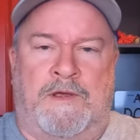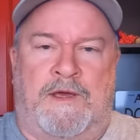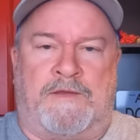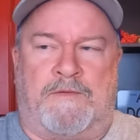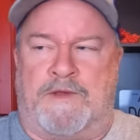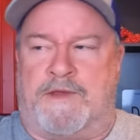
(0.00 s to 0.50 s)

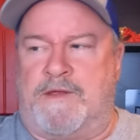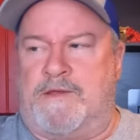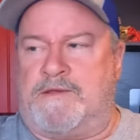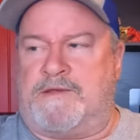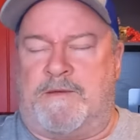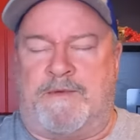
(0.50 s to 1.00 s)
That's what
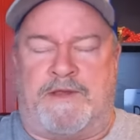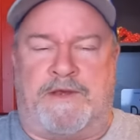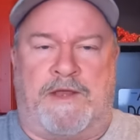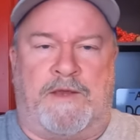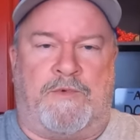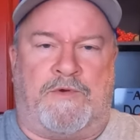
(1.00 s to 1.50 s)
the some of the
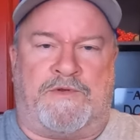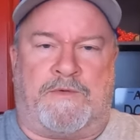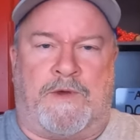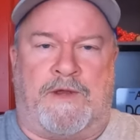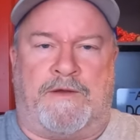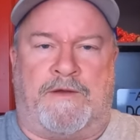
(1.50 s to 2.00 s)
neighbors
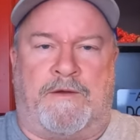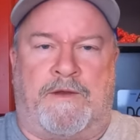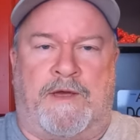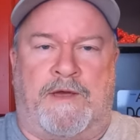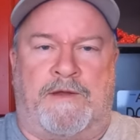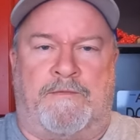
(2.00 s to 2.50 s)
around here
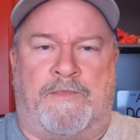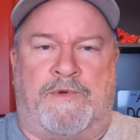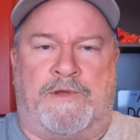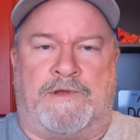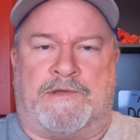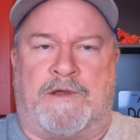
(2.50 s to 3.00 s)
got.
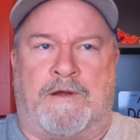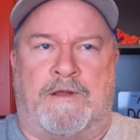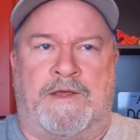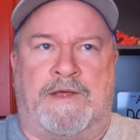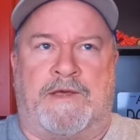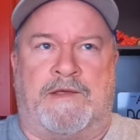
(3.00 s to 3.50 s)
But
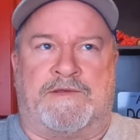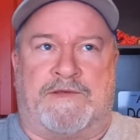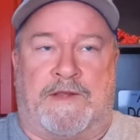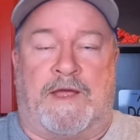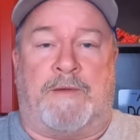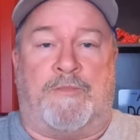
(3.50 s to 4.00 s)
Starlink is a
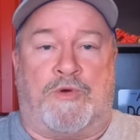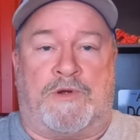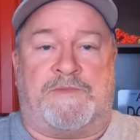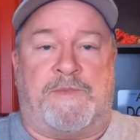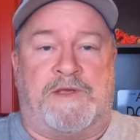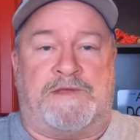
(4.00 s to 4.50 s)
lot more
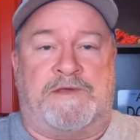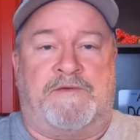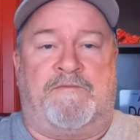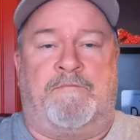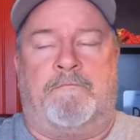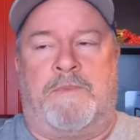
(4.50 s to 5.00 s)

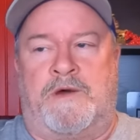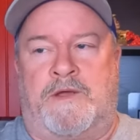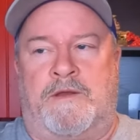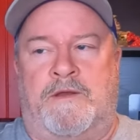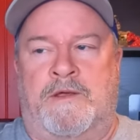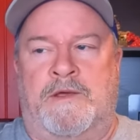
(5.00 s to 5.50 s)
expensive.
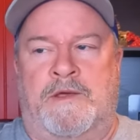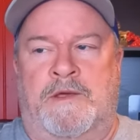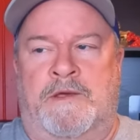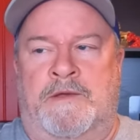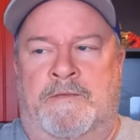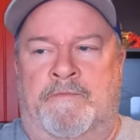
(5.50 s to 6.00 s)
But
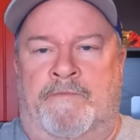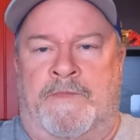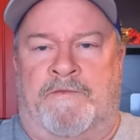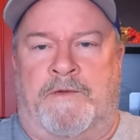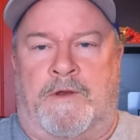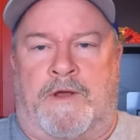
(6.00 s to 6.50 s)

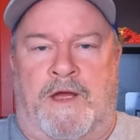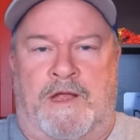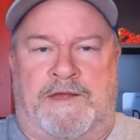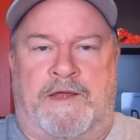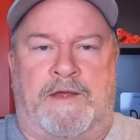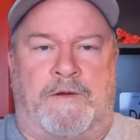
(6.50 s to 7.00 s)
if you're a
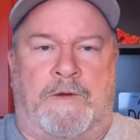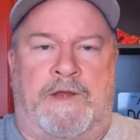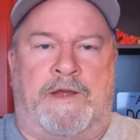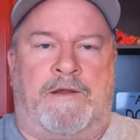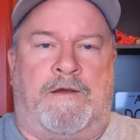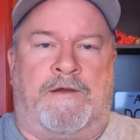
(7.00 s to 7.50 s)
content
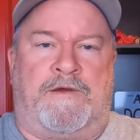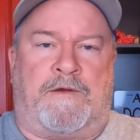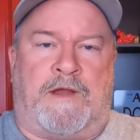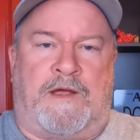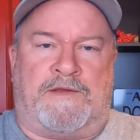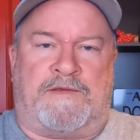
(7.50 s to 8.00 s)
creator and you're
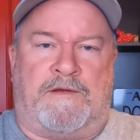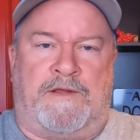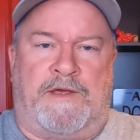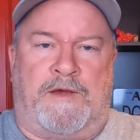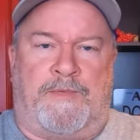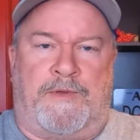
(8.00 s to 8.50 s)

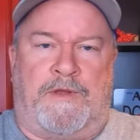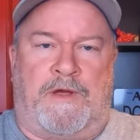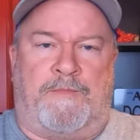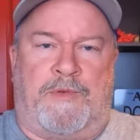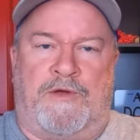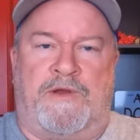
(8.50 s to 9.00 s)
constantly up
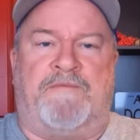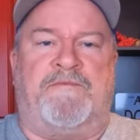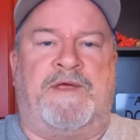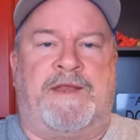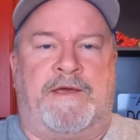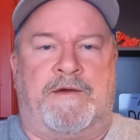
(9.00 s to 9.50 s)
uploading
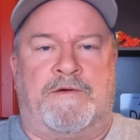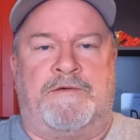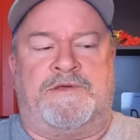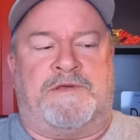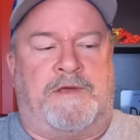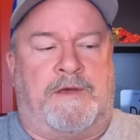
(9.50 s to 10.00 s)

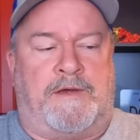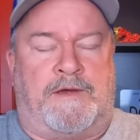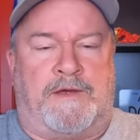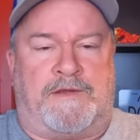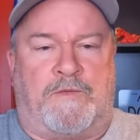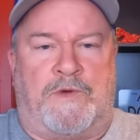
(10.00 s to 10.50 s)
videos,
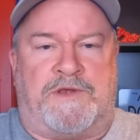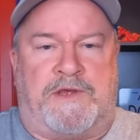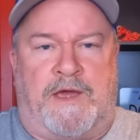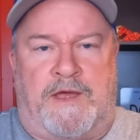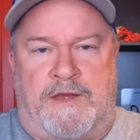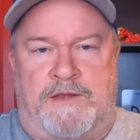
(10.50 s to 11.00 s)
uh, it's what you
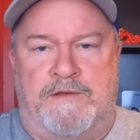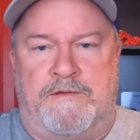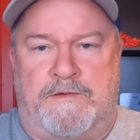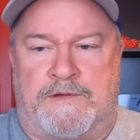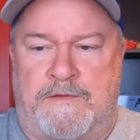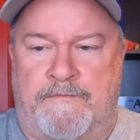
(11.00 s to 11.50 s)
got to
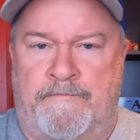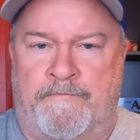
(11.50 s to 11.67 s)
use.